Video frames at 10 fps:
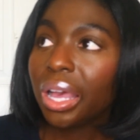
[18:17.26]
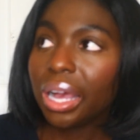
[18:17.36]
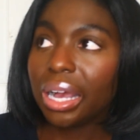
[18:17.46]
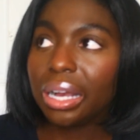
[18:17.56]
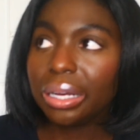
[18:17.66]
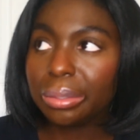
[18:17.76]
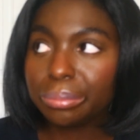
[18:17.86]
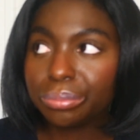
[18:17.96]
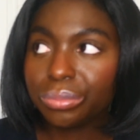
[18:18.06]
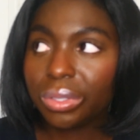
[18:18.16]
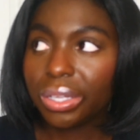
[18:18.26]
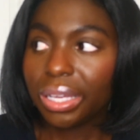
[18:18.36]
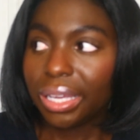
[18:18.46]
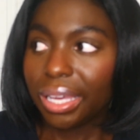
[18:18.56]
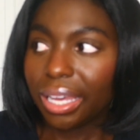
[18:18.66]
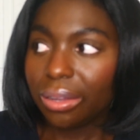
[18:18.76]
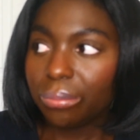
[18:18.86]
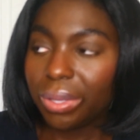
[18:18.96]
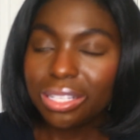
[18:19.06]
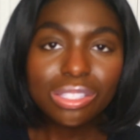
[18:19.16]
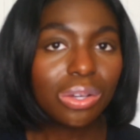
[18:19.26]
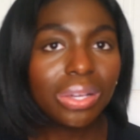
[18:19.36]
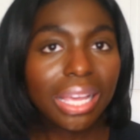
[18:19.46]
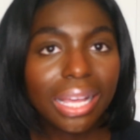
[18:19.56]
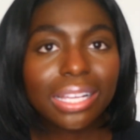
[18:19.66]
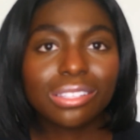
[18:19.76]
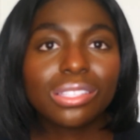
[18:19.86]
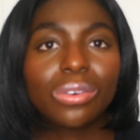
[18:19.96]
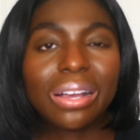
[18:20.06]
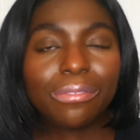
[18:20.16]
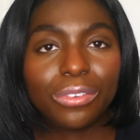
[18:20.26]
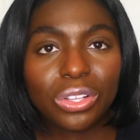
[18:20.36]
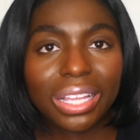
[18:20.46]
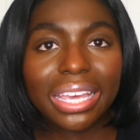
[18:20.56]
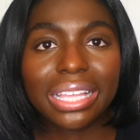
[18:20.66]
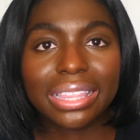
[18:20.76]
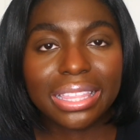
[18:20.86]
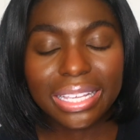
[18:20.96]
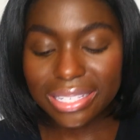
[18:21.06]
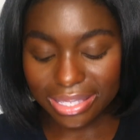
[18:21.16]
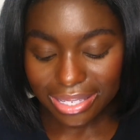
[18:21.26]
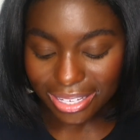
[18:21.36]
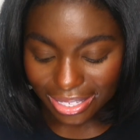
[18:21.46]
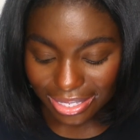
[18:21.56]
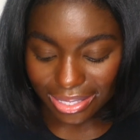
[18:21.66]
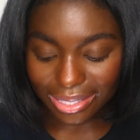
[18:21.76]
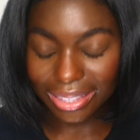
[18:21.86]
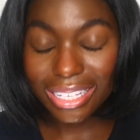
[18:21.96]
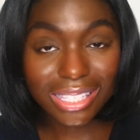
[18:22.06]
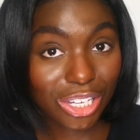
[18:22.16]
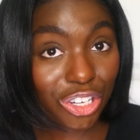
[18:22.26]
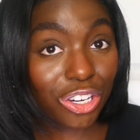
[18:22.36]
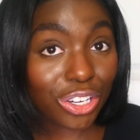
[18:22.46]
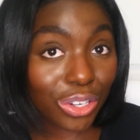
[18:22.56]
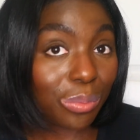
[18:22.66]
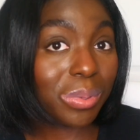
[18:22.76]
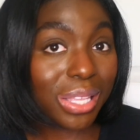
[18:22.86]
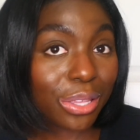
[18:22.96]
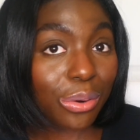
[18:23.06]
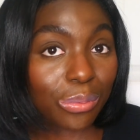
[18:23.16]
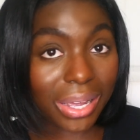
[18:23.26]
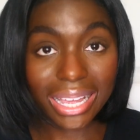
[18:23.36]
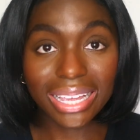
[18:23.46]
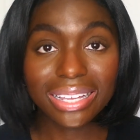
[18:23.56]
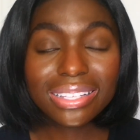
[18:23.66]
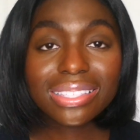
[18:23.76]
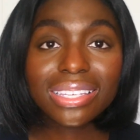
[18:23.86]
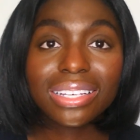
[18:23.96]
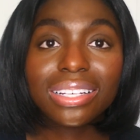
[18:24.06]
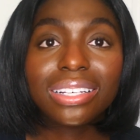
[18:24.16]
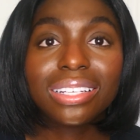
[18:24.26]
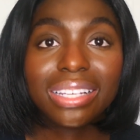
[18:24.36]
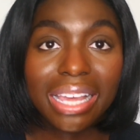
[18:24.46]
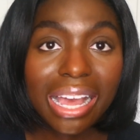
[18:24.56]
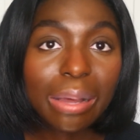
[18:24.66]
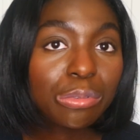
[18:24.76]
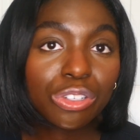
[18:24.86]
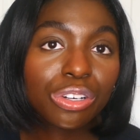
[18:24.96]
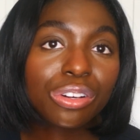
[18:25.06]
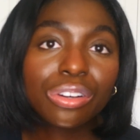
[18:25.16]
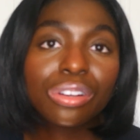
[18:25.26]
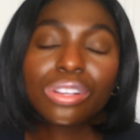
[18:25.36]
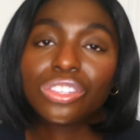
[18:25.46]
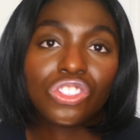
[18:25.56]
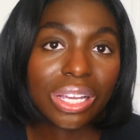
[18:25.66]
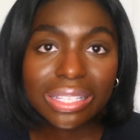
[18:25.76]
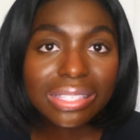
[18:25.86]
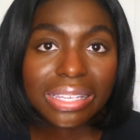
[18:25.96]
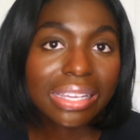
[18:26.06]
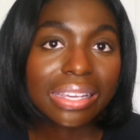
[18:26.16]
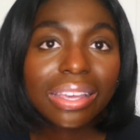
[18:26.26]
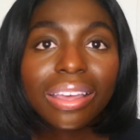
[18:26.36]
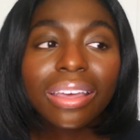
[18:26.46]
And so yes, so I feel like this could be their way to capture Gen Z